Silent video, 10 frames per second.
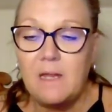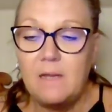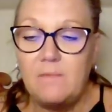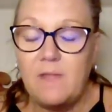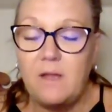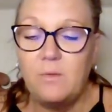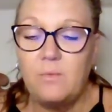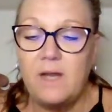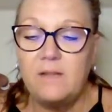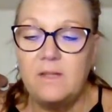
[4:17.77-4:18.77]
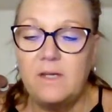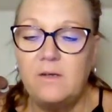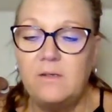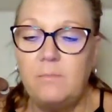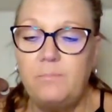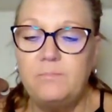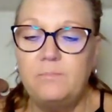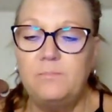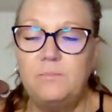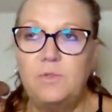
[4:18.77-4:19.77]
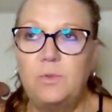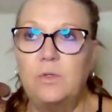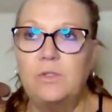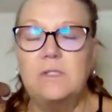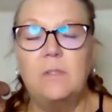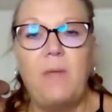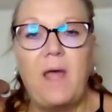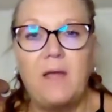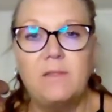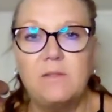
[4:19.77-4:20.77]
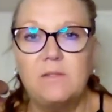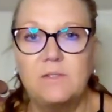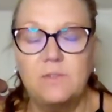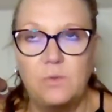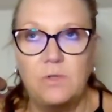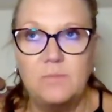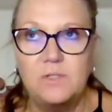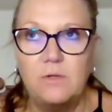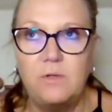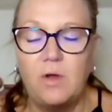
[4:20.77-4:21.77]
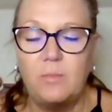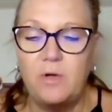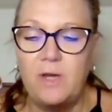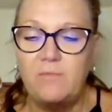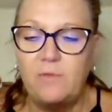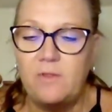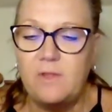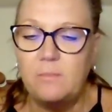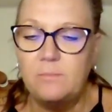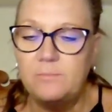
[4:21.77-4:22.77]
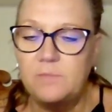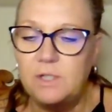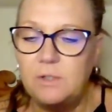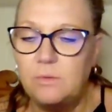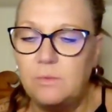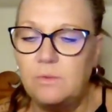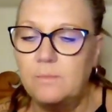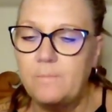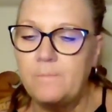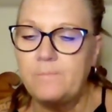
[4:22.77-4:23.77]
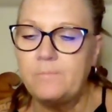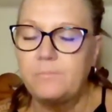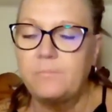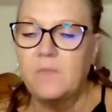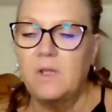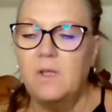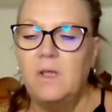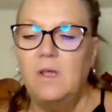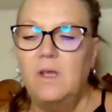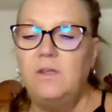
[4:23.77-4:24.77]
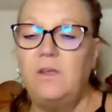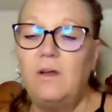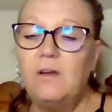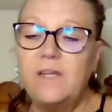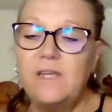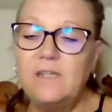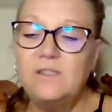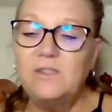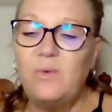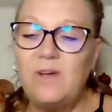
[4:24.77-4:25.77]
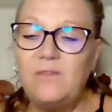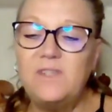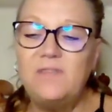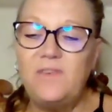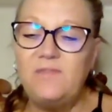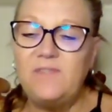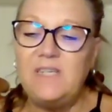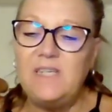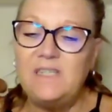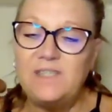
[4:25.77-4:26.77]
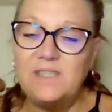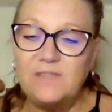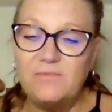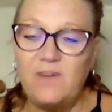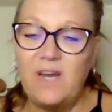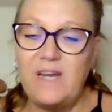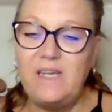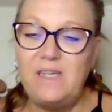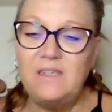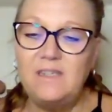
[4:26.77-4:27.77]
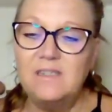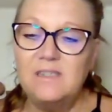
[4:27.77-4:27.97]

And they are right there towards the path of the storm. So y'all pray for them too. Y'all are getting 12 to 15 inches of rain.